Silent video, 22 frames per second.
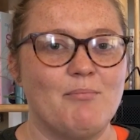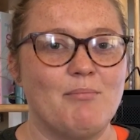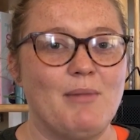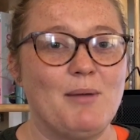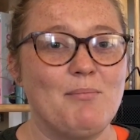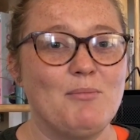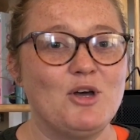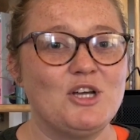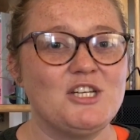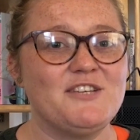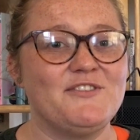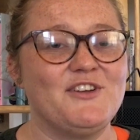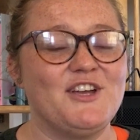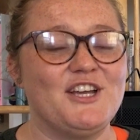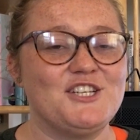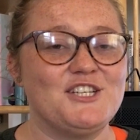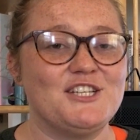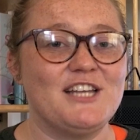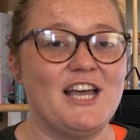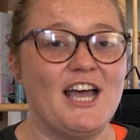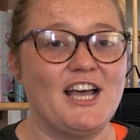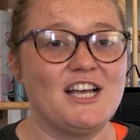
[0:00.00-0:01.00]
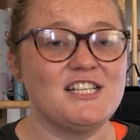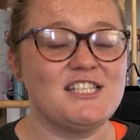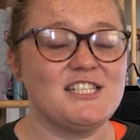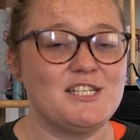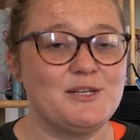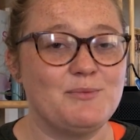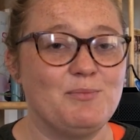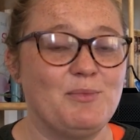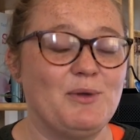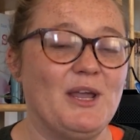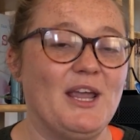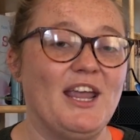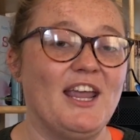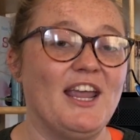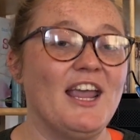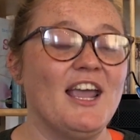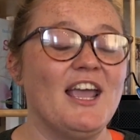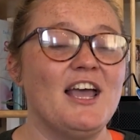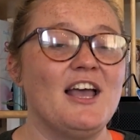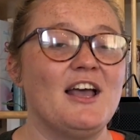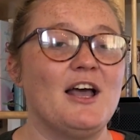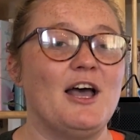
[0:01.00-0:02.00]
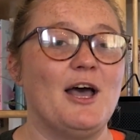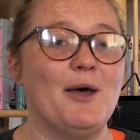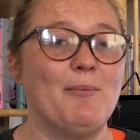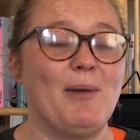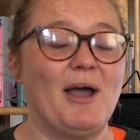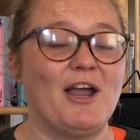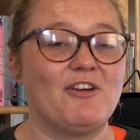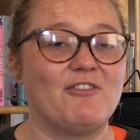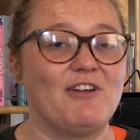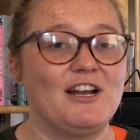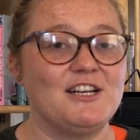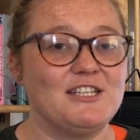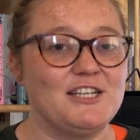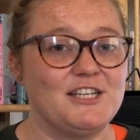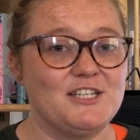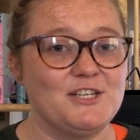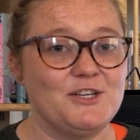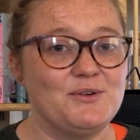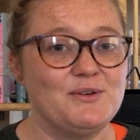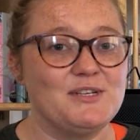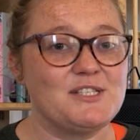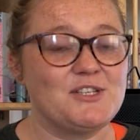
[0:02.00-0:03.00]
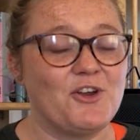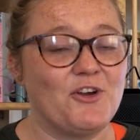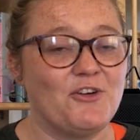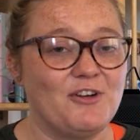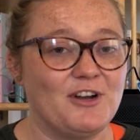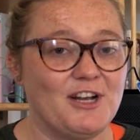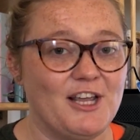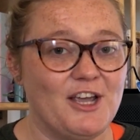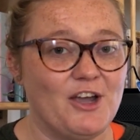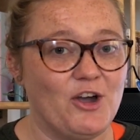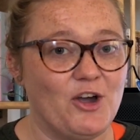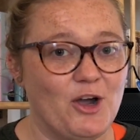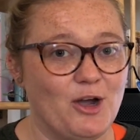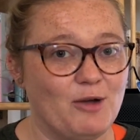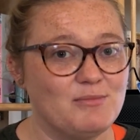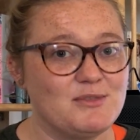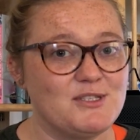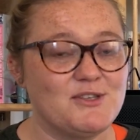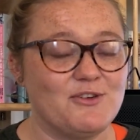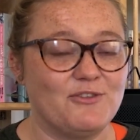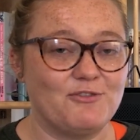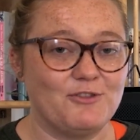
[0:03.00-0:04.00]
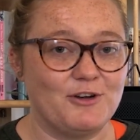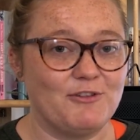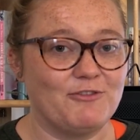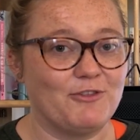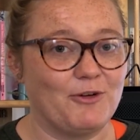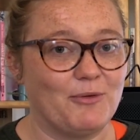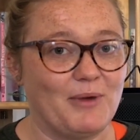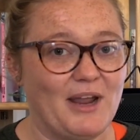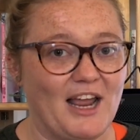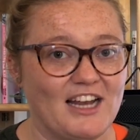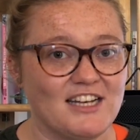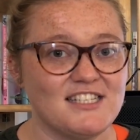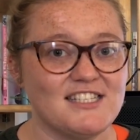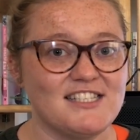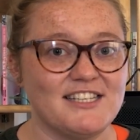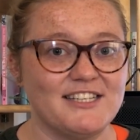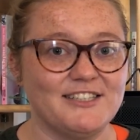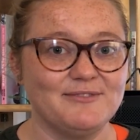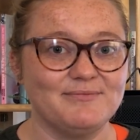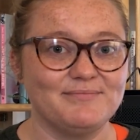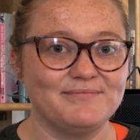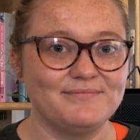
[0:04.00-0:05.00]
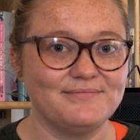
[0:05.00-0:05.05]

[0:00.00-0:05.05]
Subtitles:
My motivation has to be my granddad who is currently at home suffering from cancer.